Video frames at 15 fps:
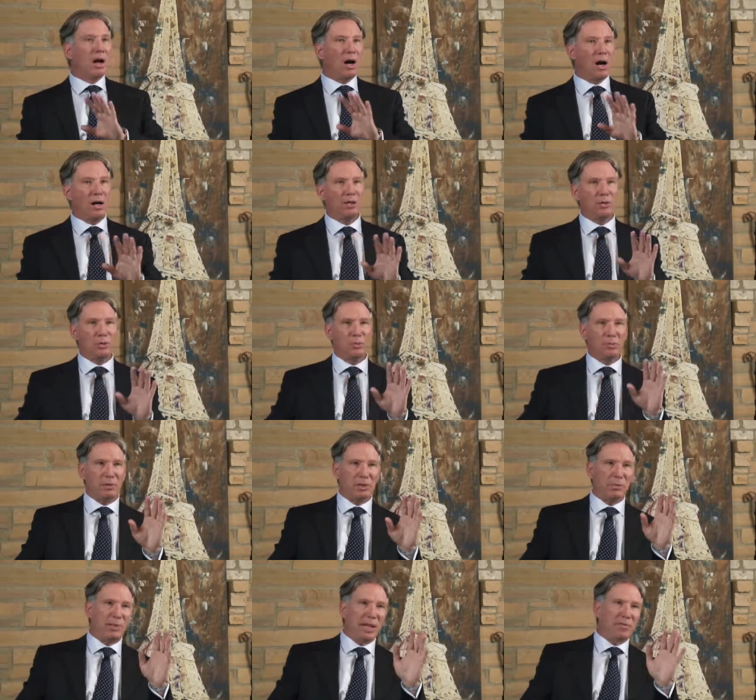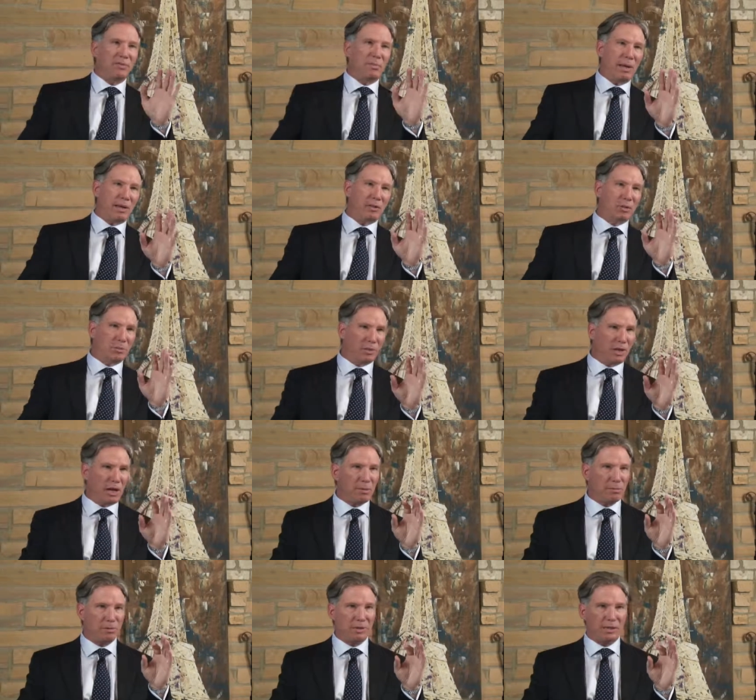arguably, we have a medical
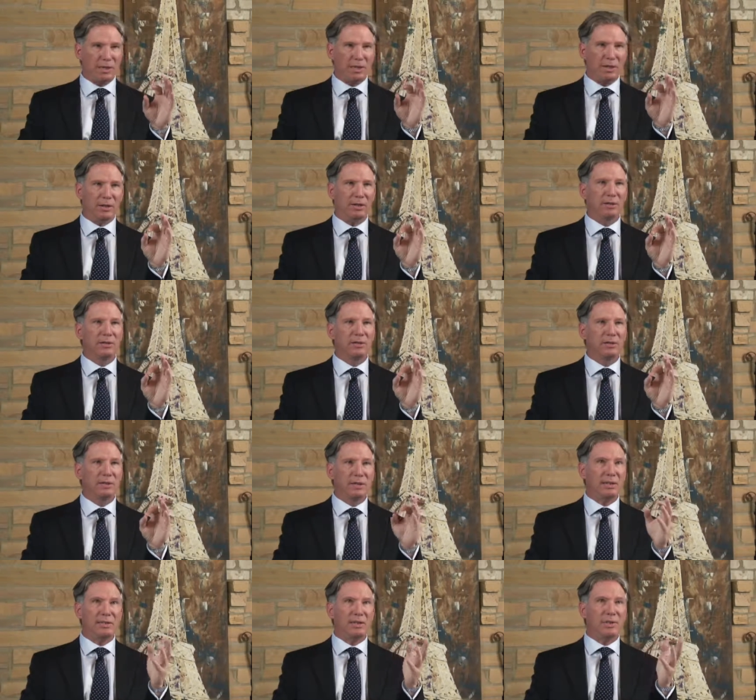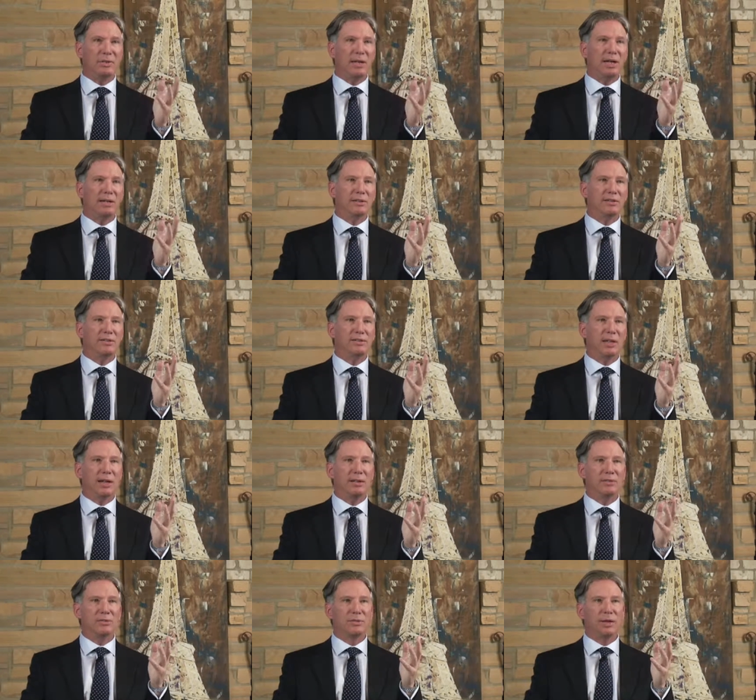monopoly here in the United
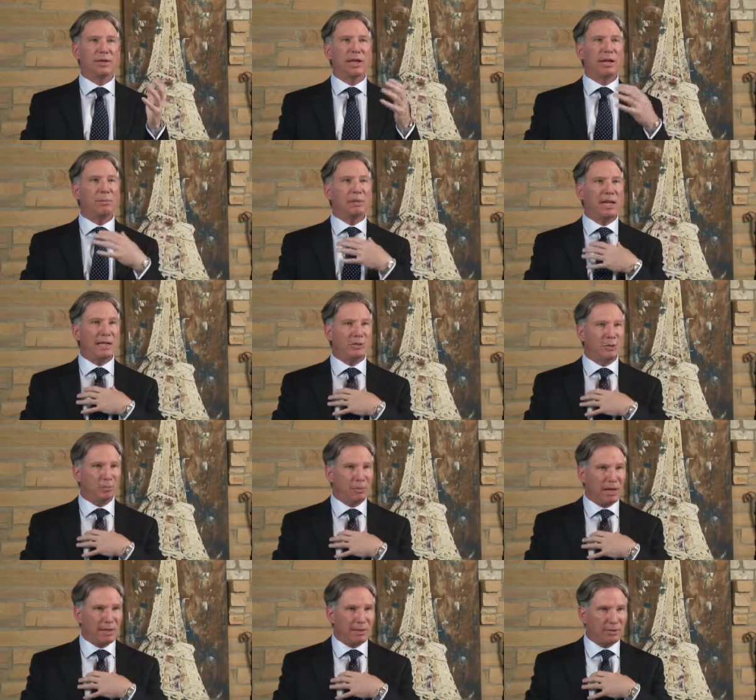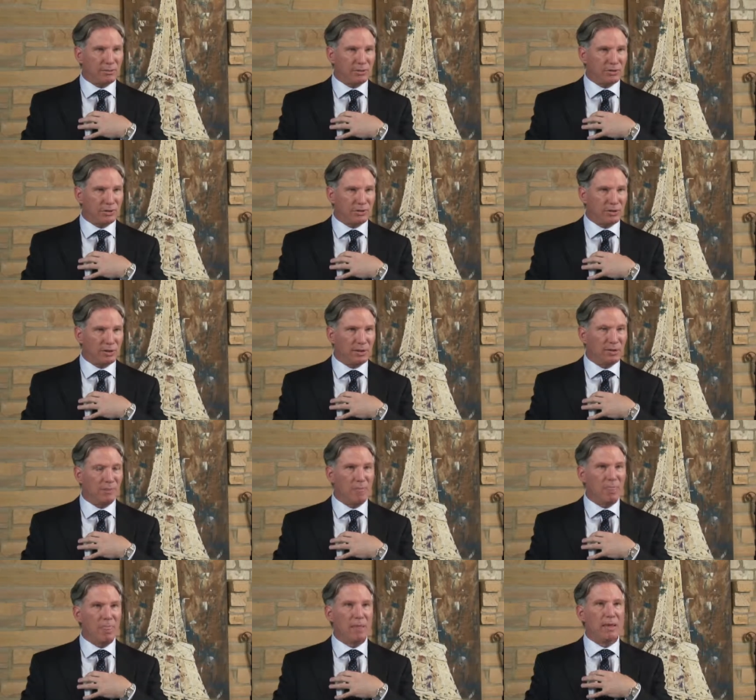States, right? I'm a naturopathic physician.
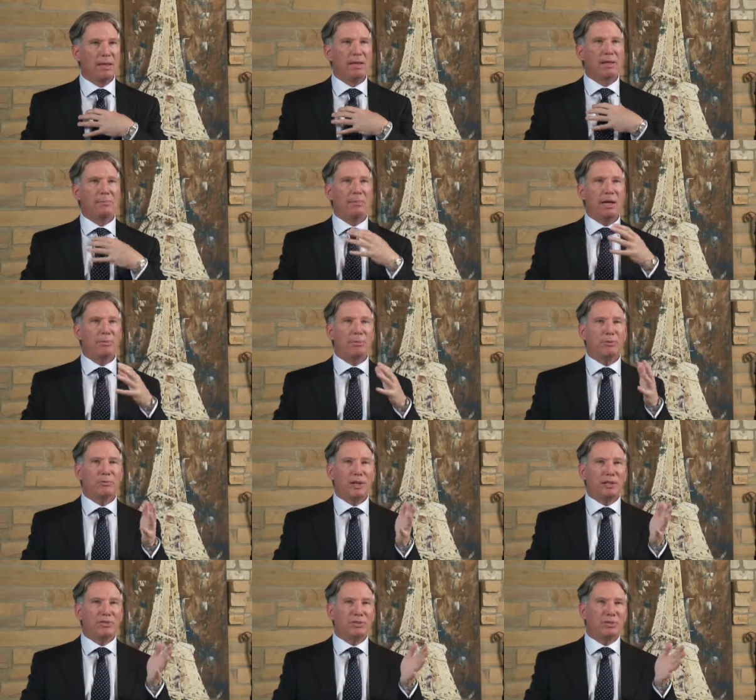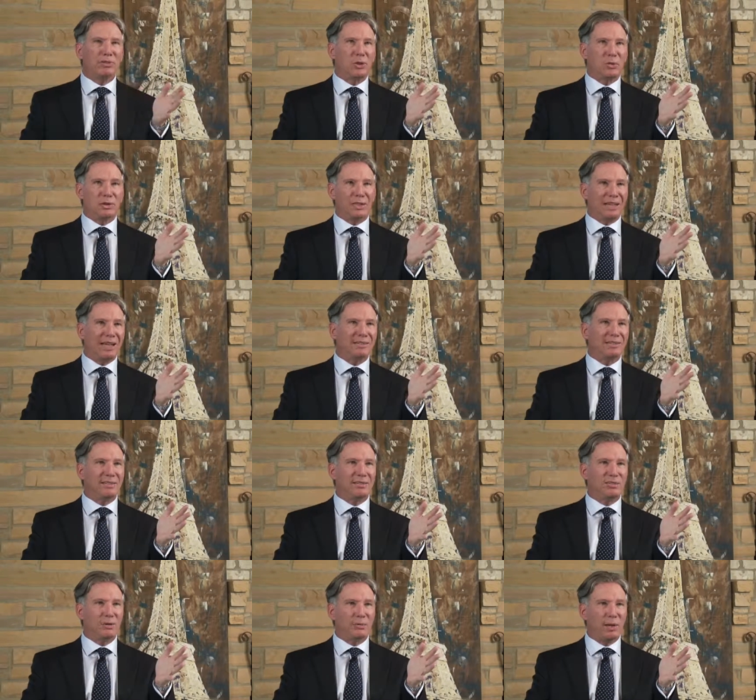My profession is only
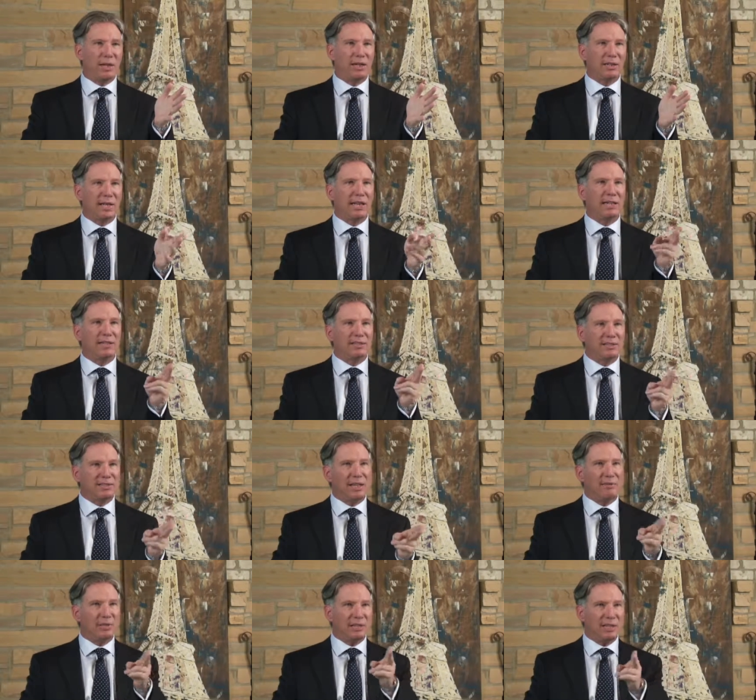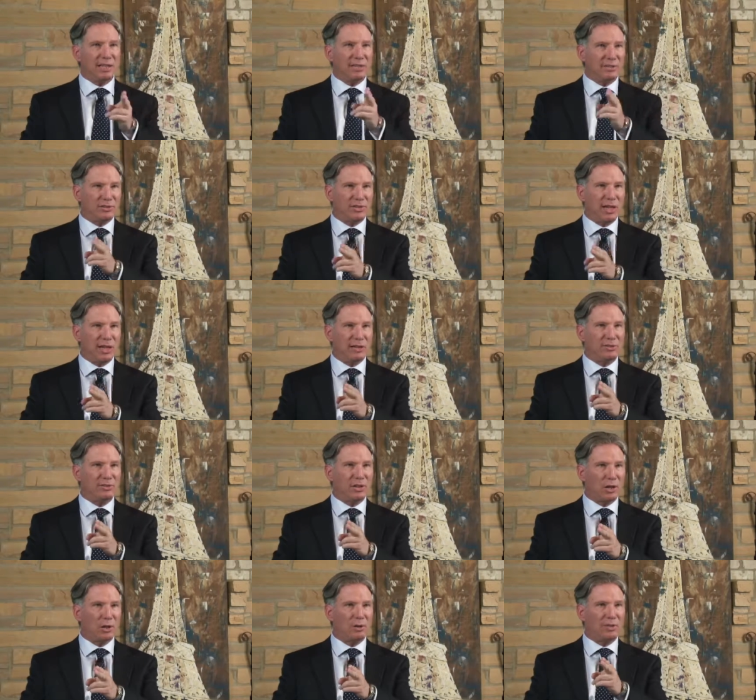licensed and regulated in 17 states,
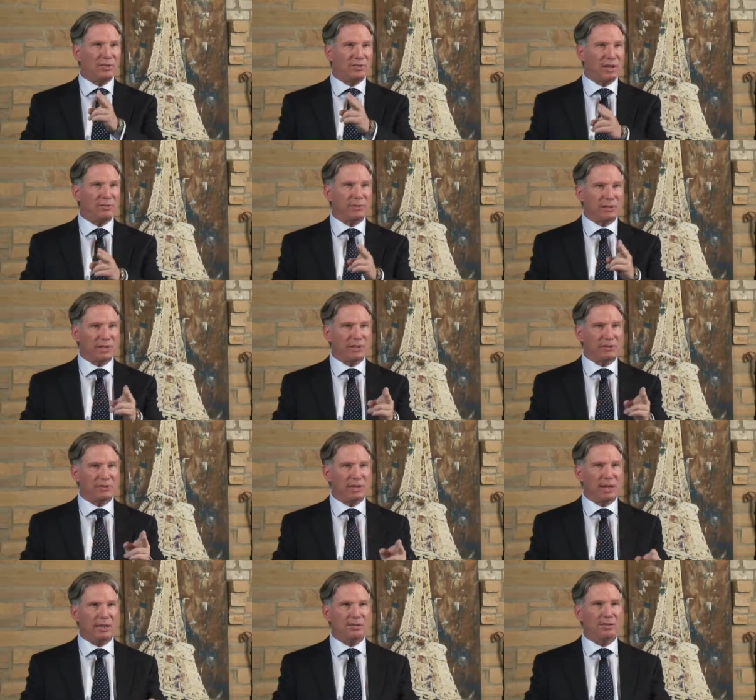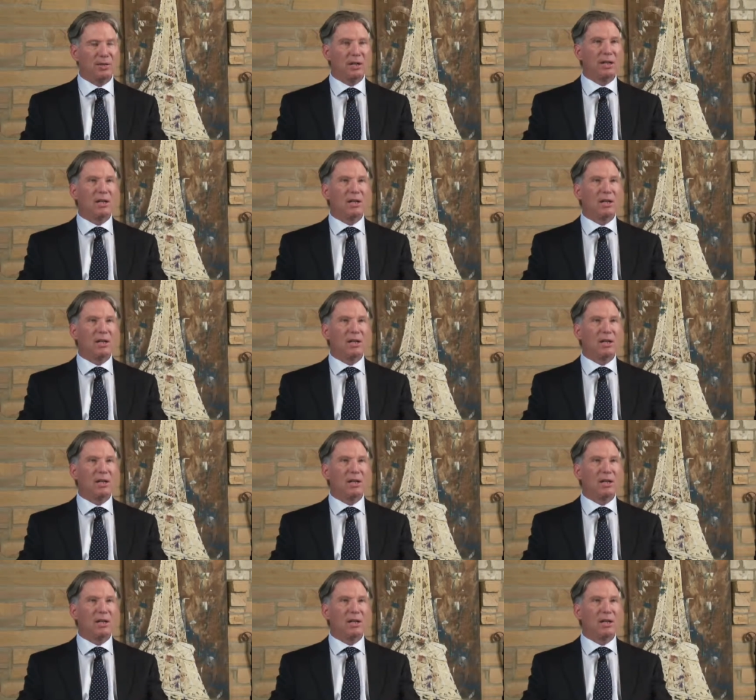currently 17 states.